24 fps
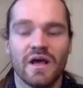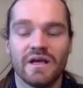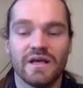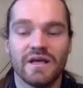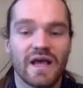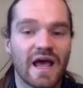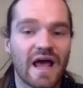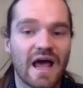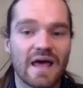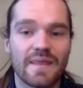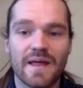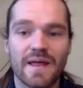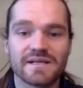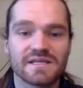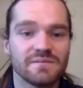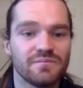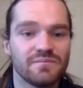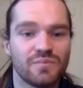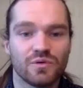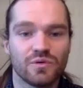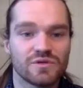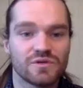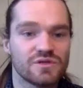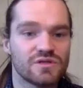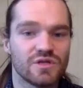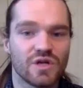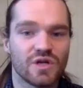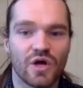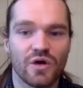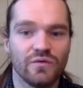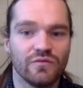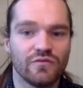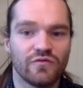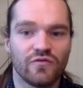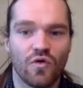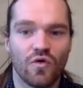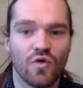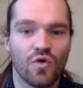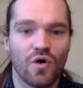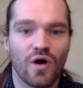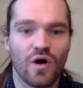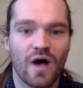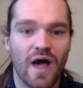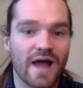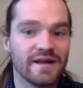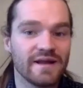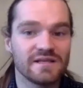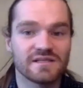Yeah, and that's important to note for
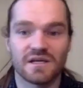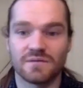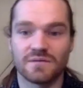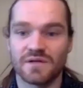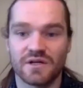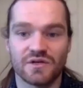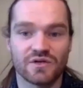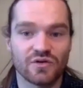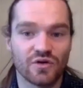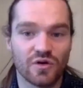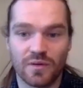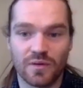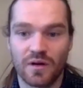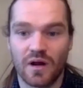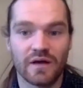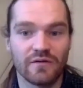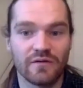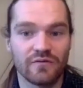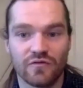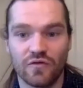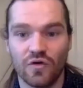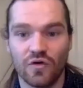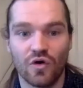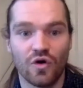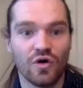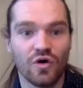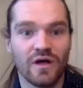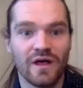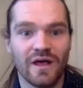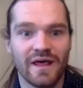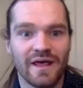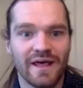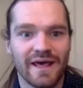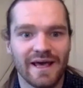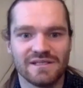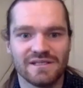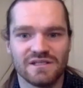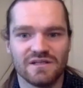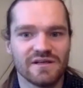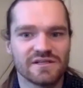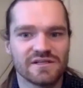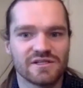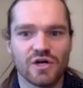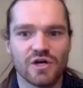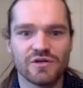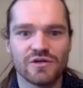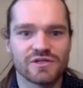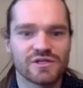any subject you're applying for, is that
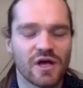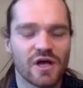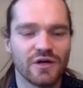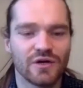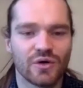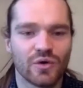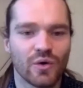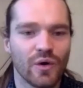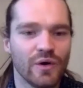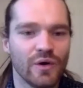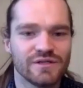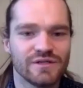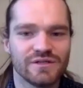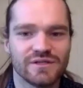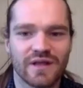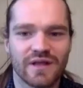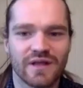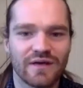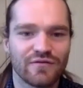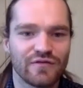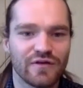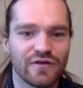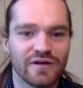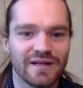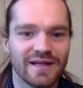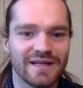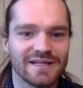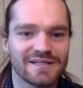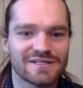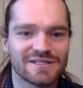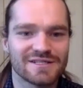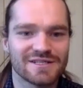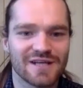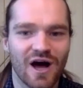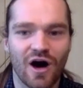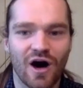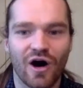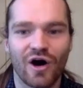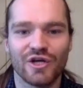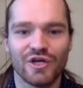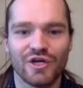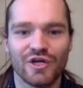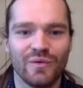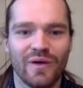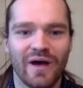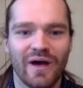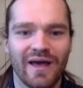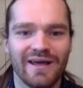there's no certain quotas that they fill. It's, are
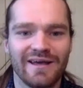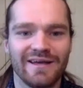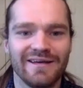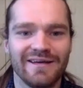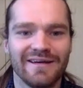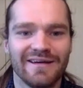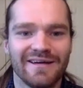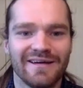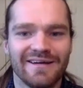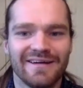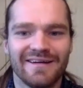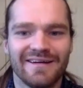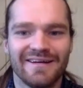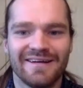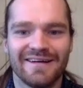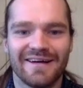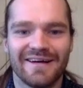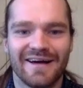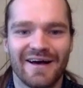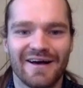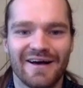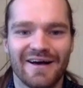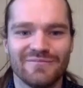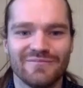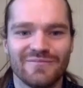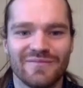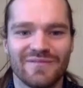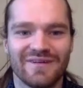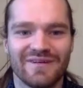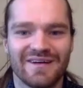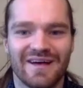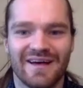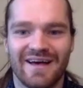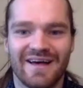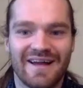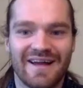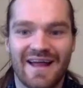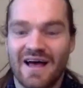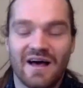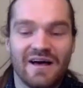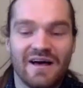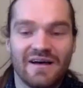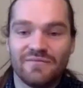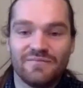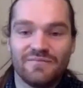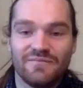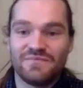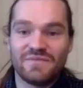you a, um, an
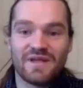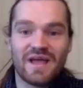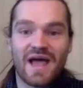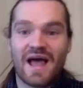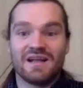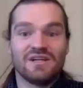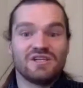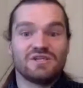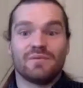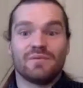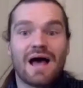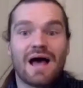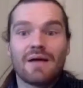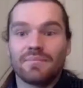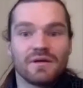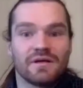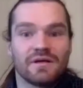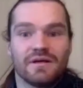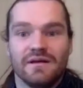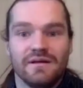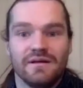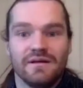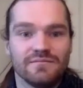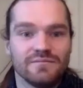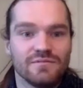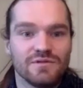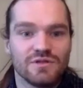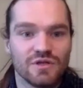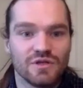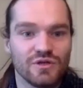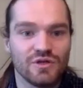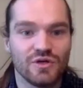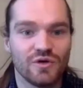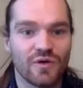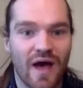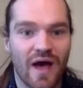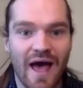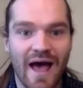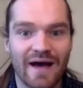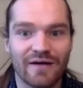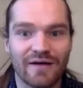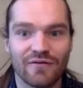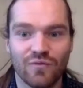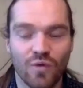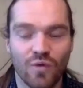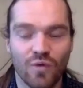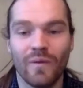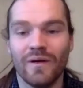a eligible applicant? Do you have
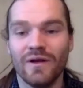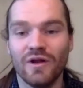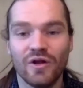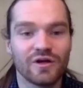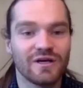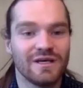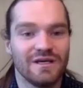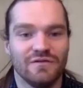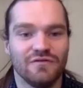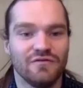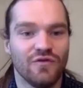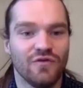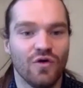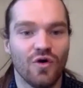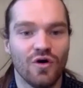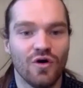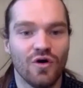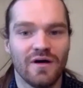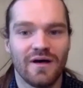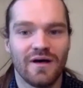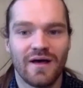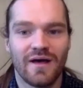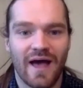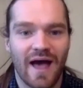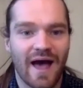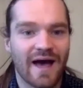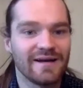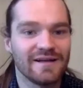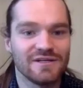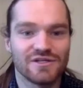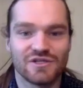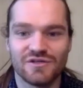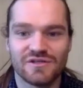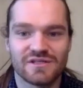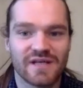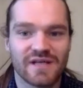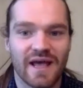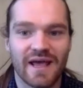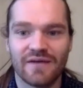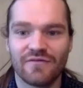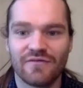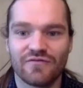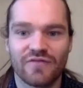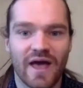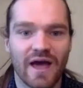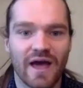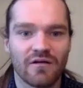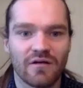what we're looking for? And as you say, if
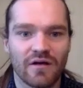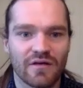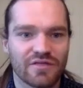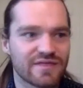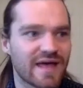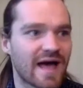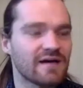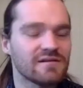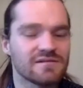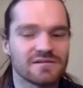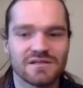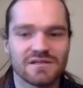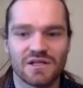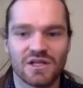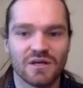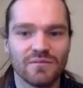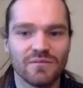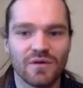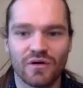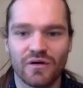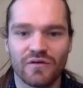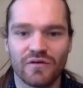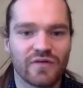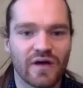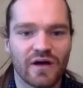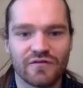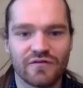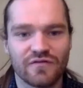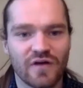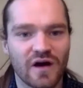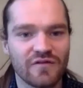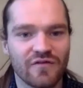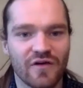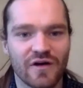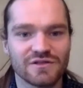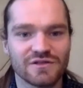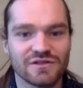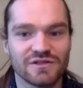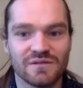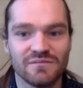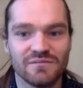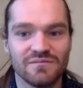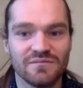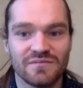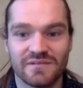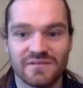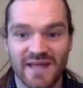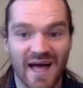there are a thousand of them or if there are five hundred of
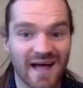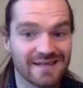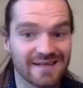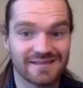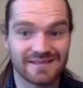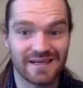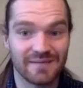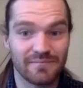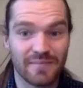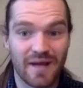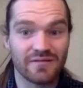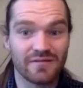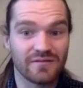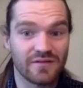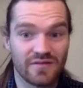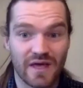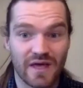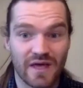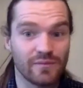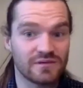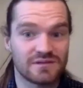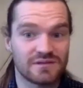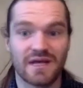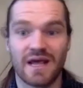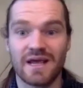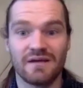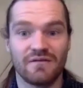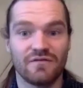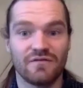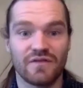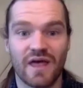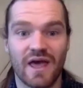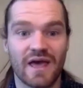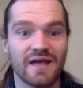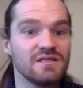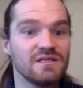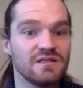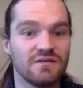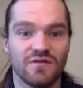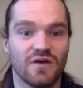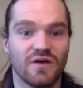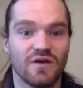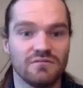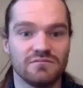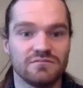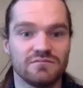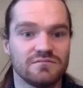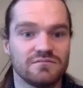them, that's the amount that they will take for their interview.